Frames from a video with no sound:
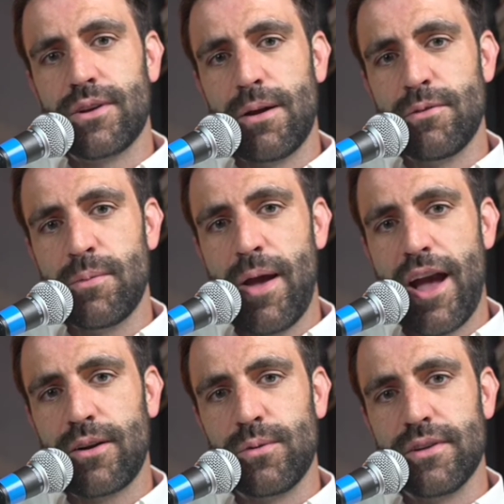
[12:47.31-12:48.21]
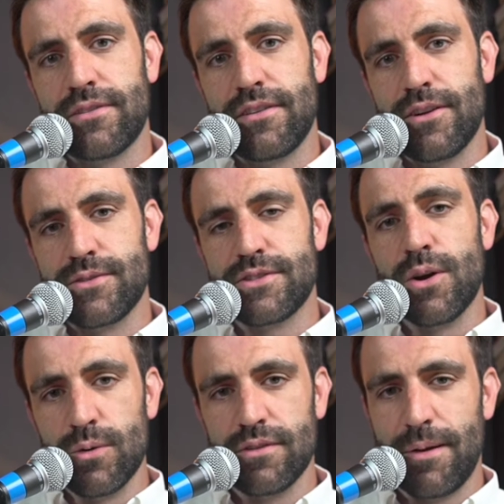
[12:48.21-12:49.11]
coming back with,
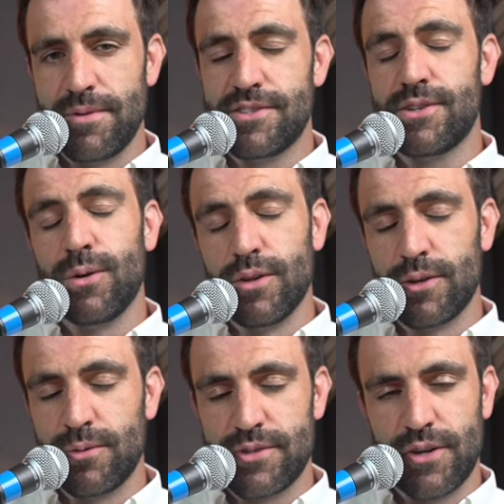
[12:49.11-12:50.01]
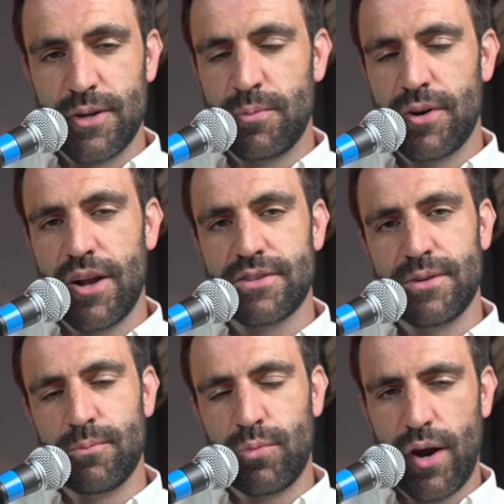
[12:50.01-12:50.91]
so little returning
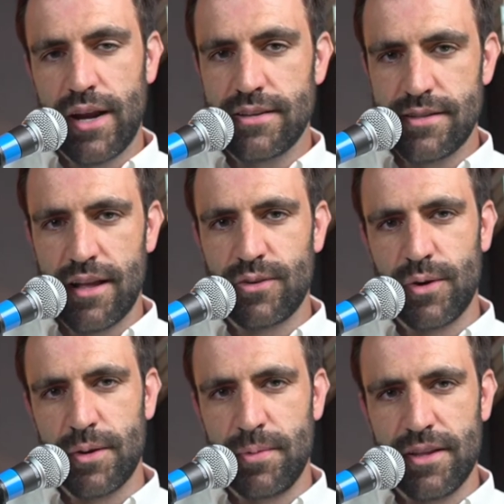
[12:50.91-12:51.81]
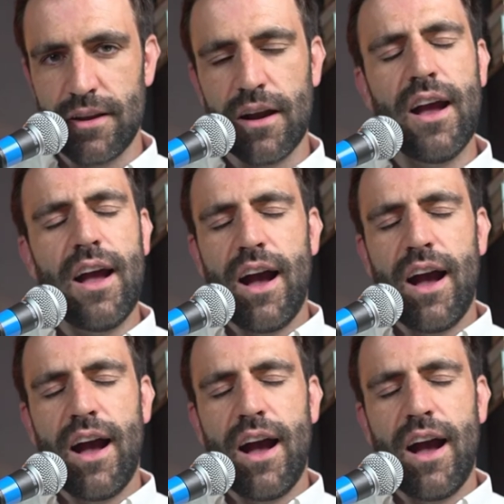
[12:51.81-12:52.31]
production. Brady's not going to be there.